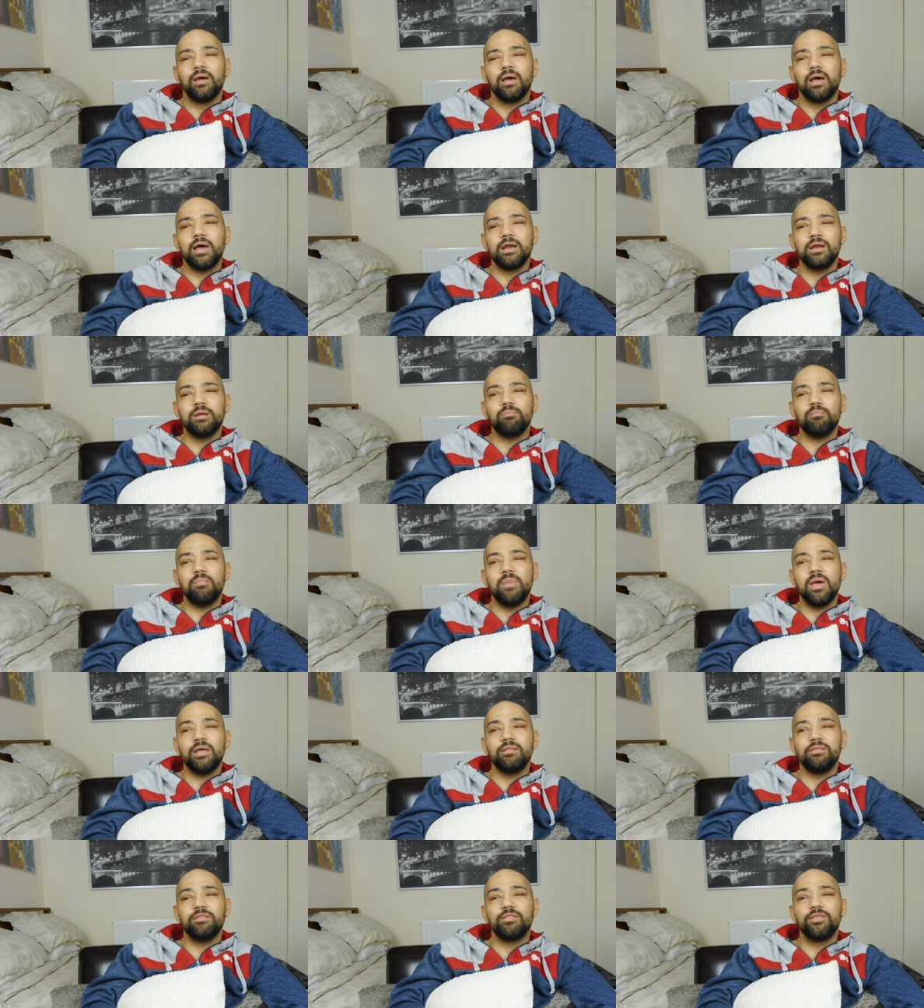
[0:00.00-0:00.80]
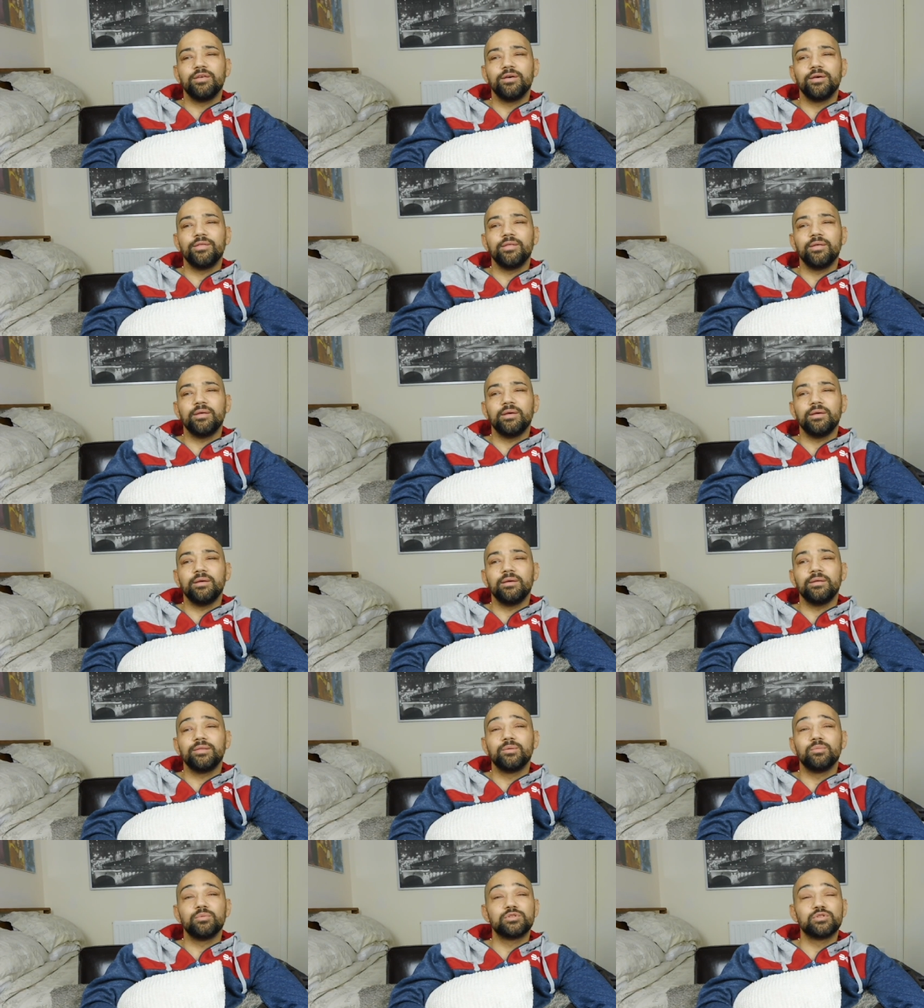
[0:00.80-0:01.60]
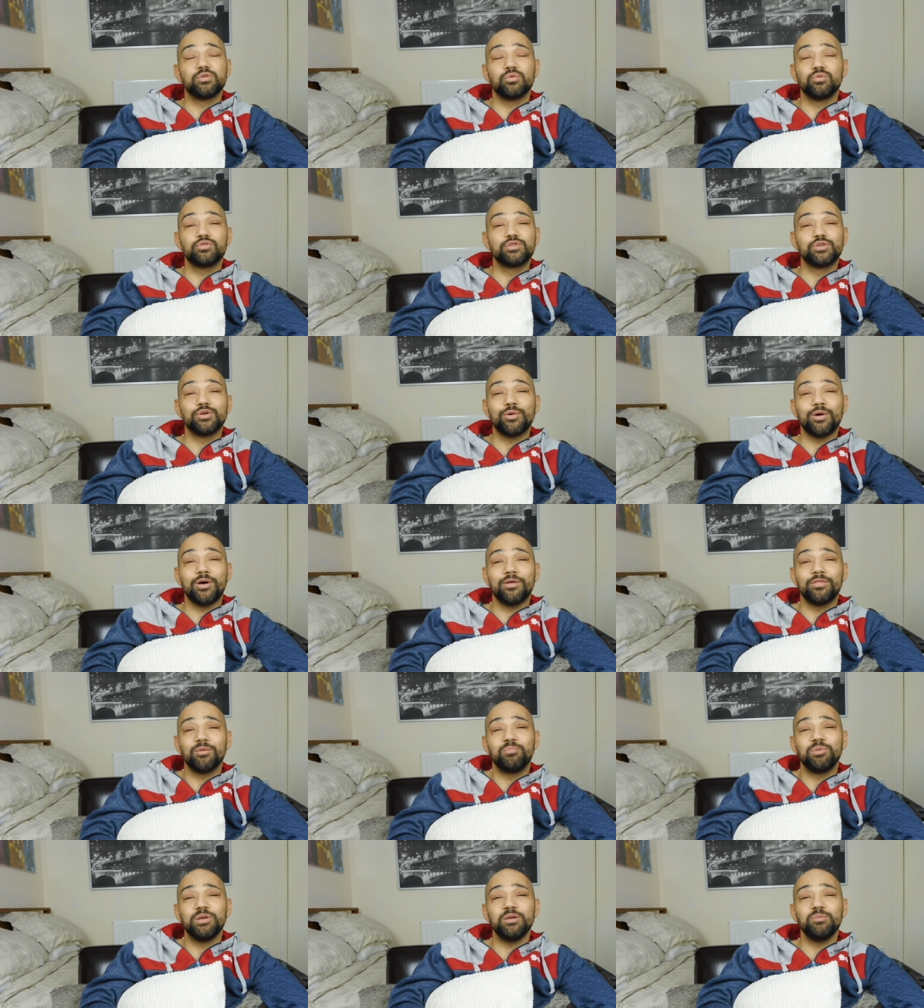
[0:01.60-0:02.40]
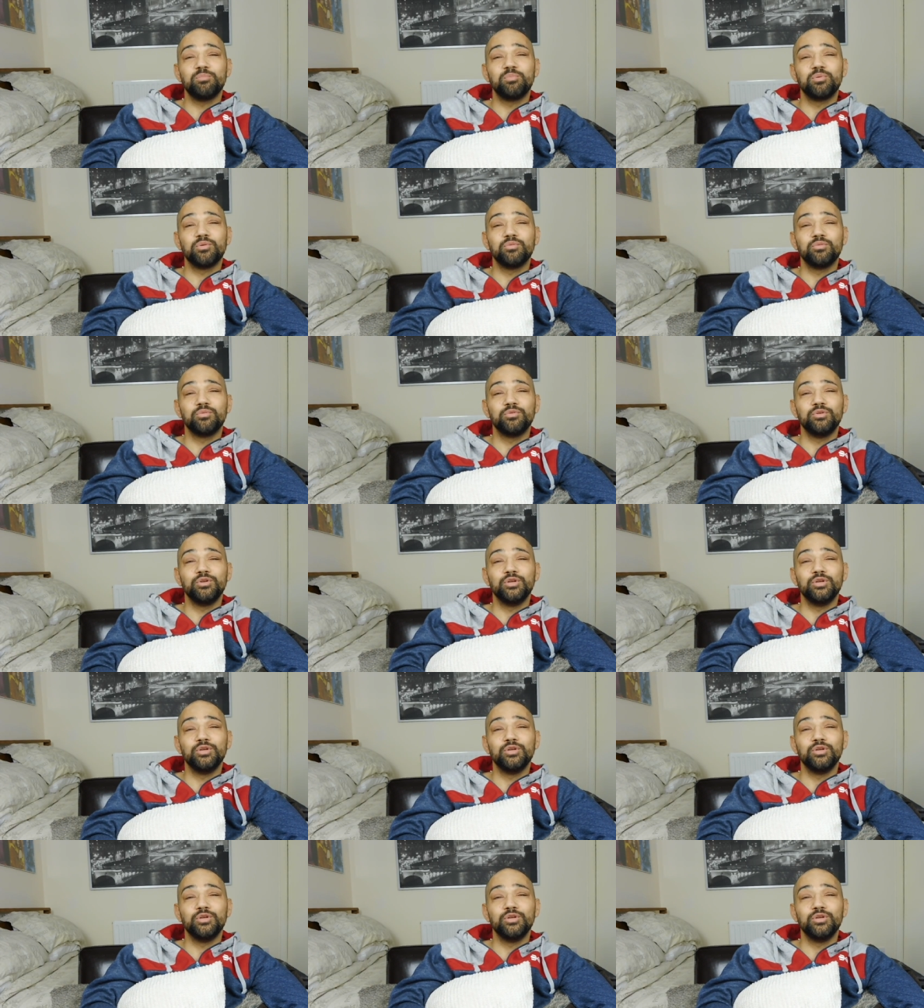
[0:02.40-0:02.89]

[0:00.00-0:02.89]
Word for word: and it meant that there was also other people